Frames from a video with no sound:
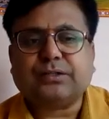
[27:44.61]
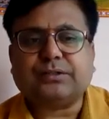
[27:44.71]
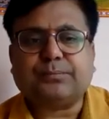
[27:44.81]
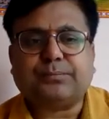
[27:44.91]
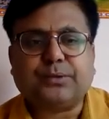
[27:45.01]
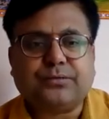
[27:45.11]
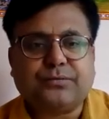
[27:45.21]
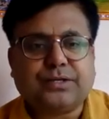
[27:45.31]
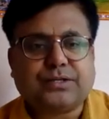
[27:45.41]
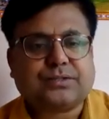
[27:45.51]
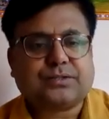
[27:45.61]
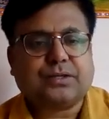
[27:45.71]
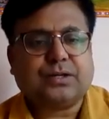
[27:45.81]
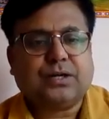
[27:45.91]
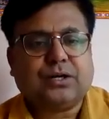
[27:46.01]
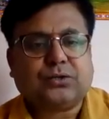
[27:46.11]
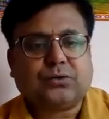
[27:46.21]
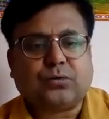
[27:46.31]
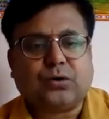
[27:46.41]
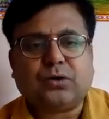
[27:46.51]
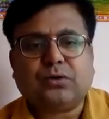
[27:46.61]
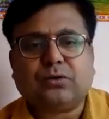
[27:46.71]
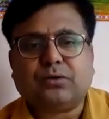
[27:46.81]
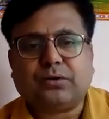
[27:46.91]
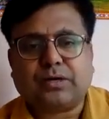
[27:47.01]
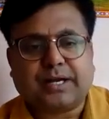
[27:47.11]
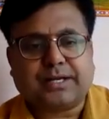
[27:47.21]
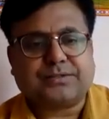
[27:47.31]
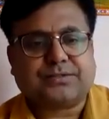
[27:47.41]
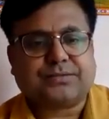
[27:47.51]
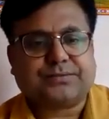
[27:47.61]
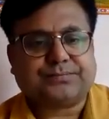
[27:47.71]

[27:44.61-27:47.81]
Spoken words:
the previous 12 lines.